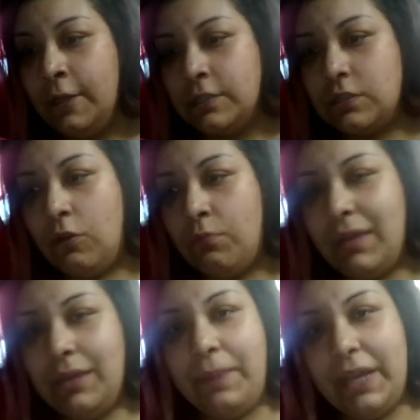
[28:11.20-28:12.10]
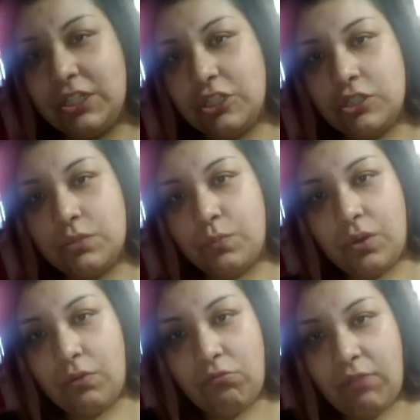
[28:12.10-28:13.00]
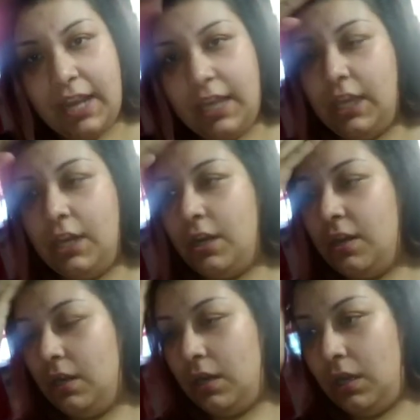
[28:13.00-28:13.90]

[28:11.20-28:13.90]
So my patients were right here.